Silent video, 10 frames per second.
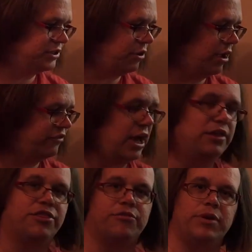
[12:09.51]
So I've
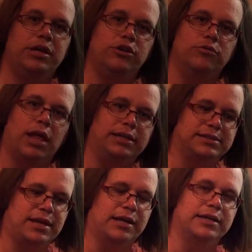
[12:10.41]
got 3 new light
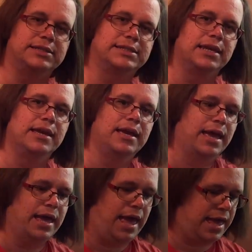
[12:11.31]
sockets,
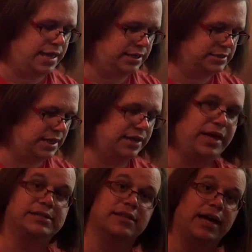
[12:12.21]
and
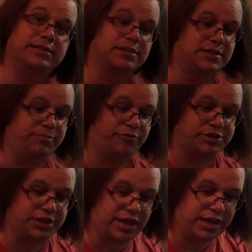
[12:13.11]
that's a tip for
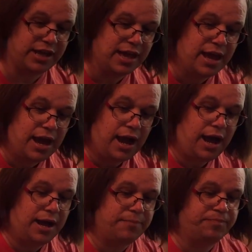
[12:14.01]
today.
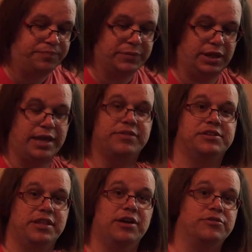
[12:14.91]
And
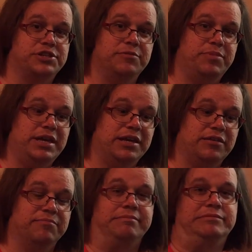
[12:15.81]
the other tip
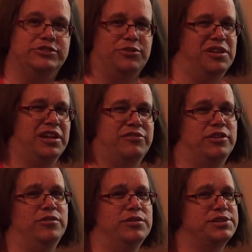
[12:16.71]
being, don't
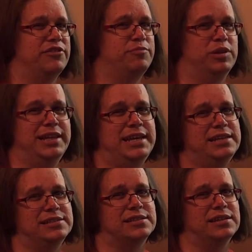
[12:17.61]
electrocute yourself,
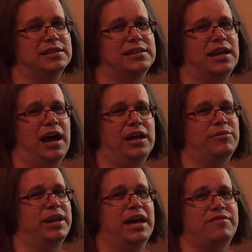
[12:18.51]
please. I don't
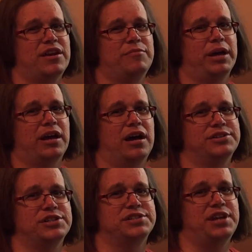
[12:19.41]
want to have that on my
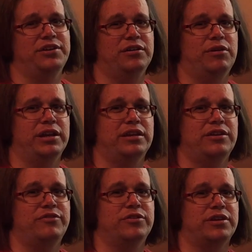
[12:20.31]
conscience, and I don't want any
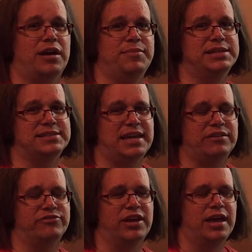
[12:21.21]
of you to not be
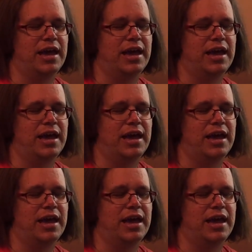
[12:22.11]
safe.